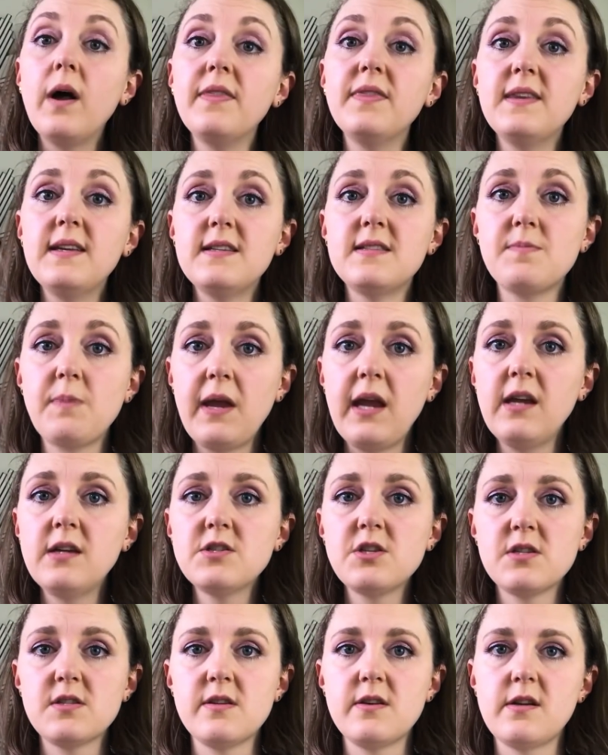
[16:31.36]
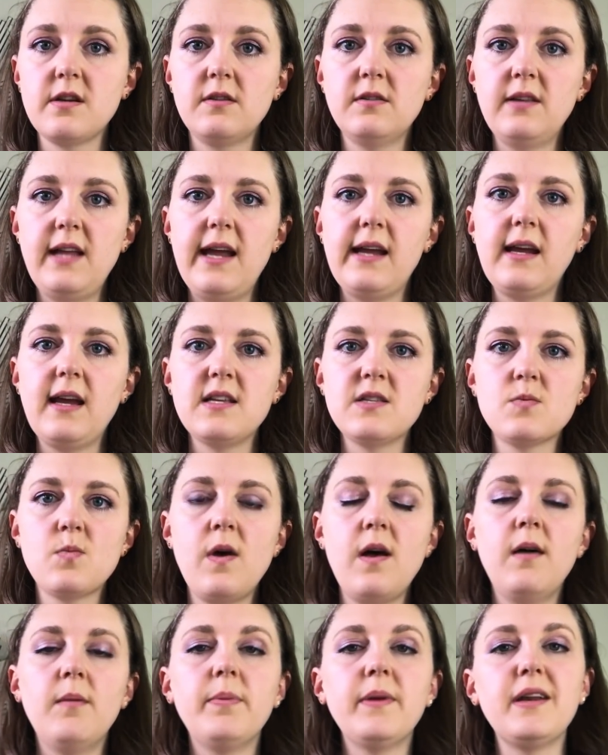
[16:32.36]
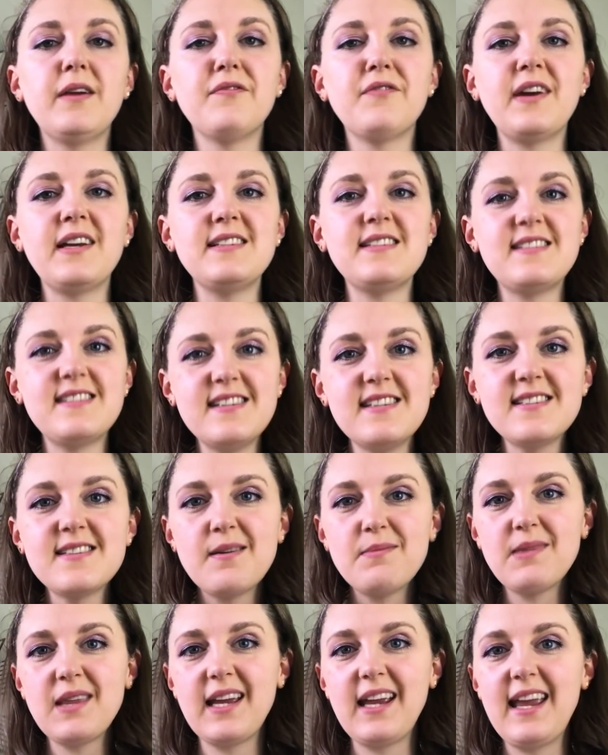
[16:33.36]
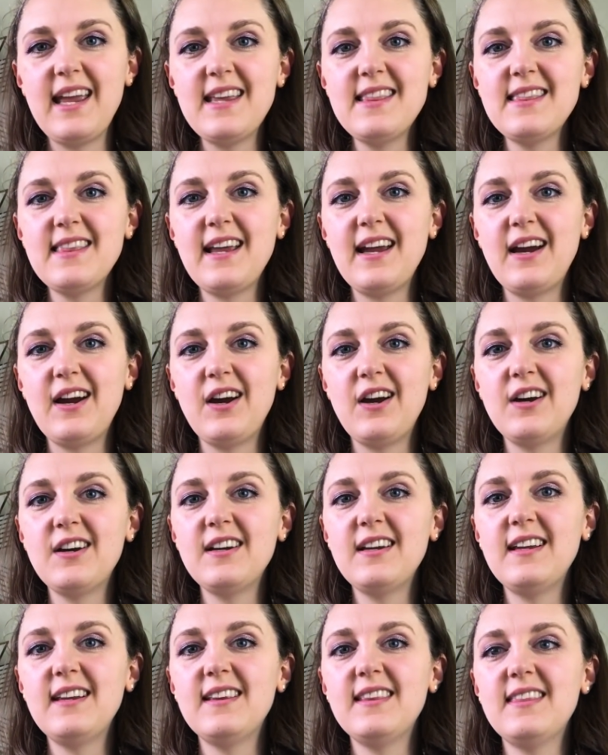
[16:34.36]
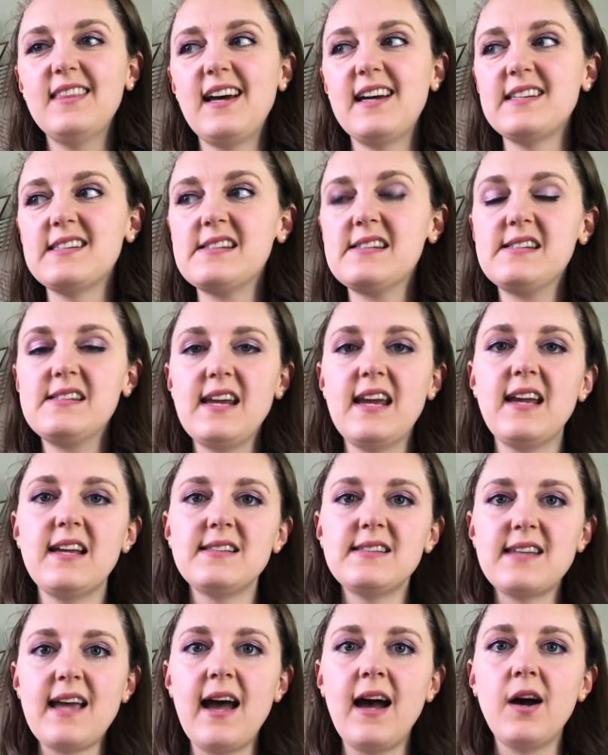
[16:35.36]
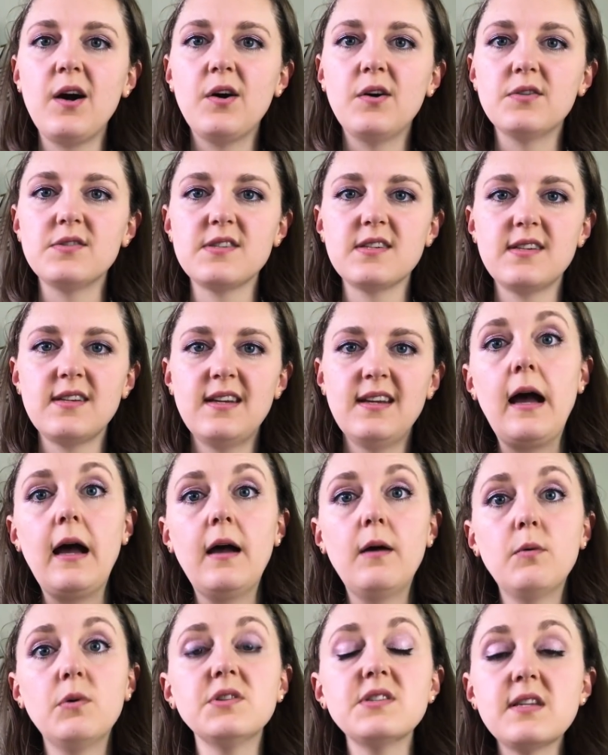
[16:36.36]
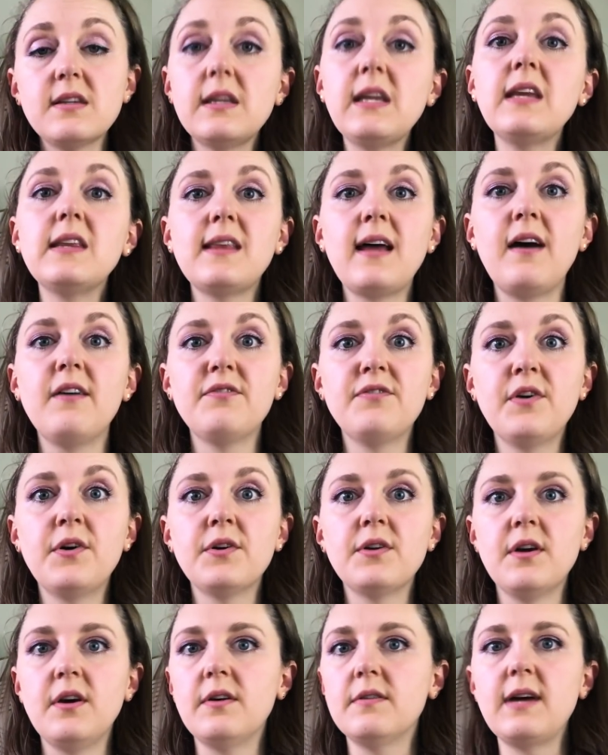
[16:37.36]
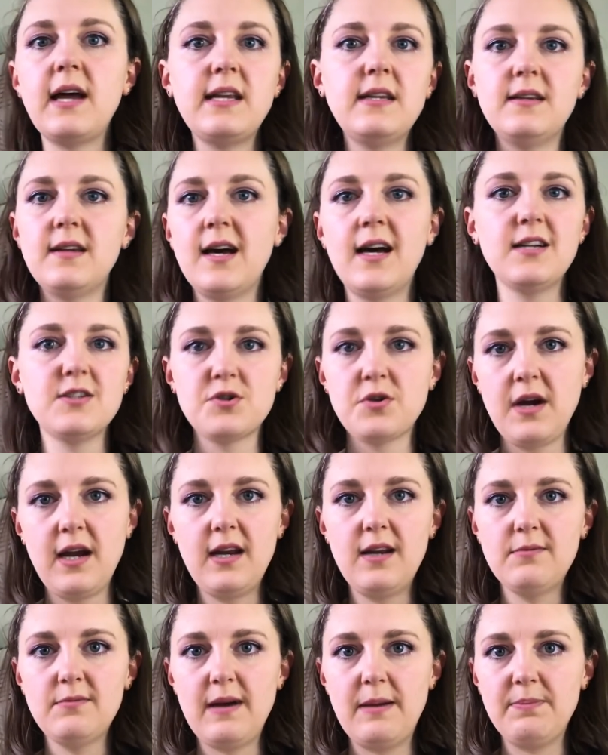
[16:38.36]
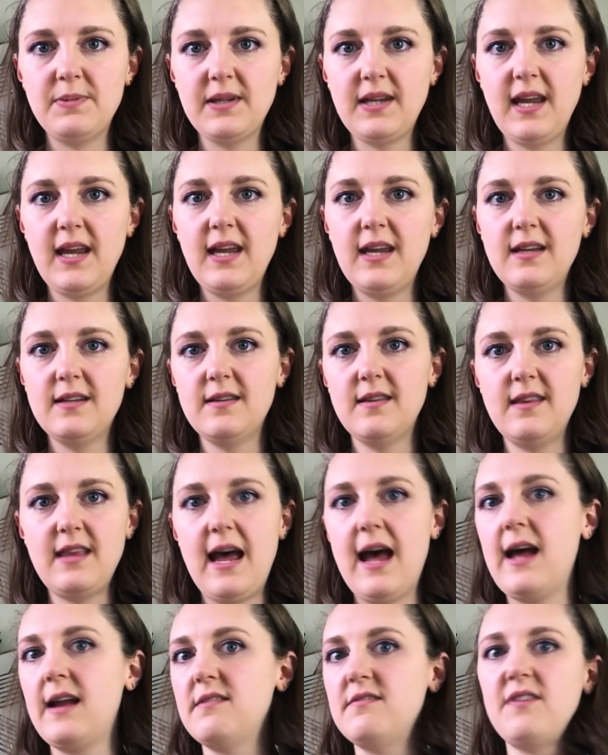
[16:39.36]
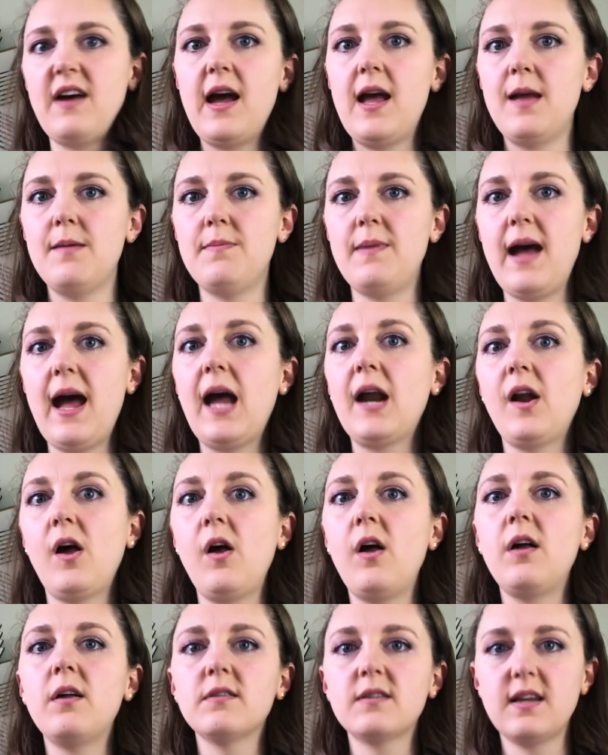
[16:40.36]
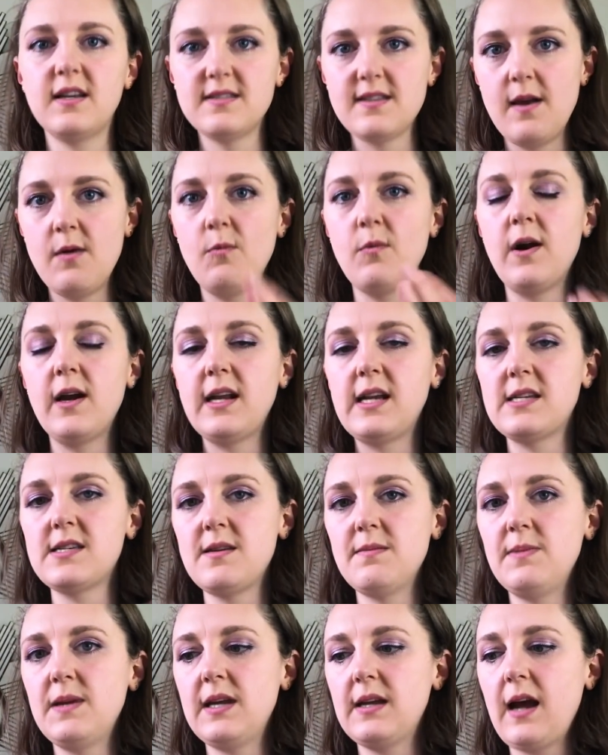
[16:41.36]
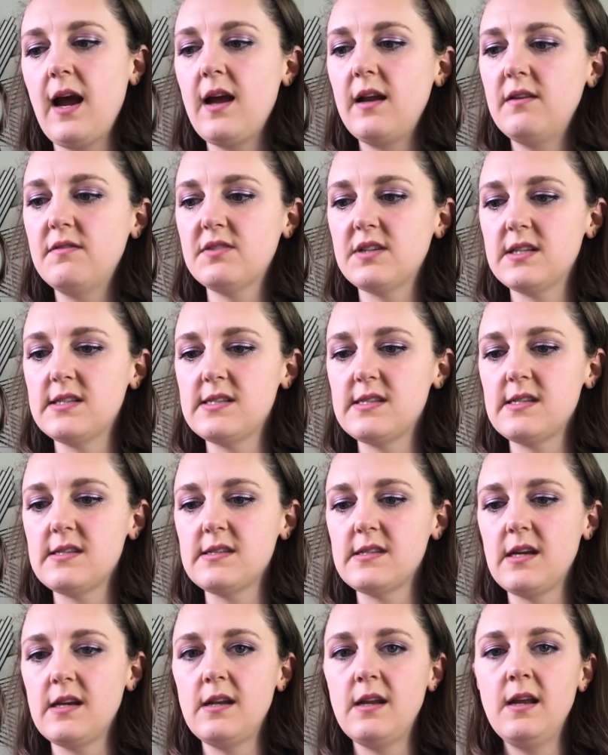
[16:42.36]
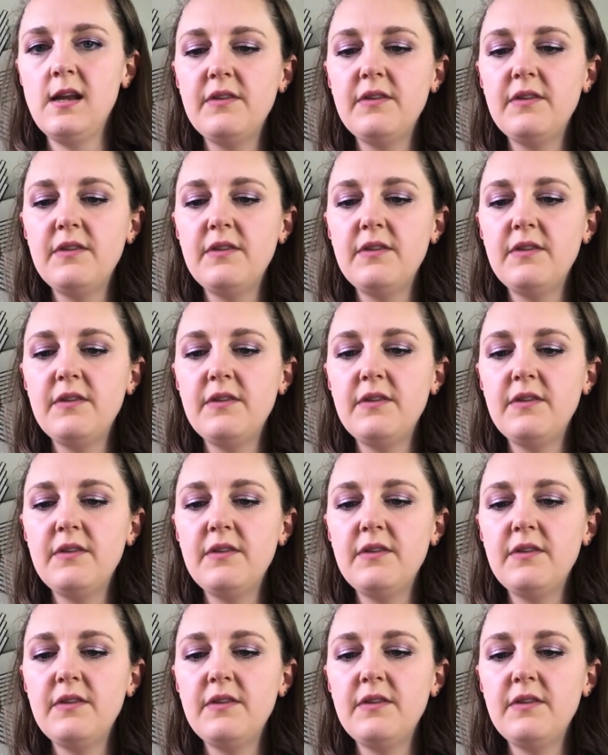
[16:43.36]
what these pages look like as well, but if I see something in there that stands out, I will delete that photo and not try to replicate that vibe at all, because I want it to be kind of consistent.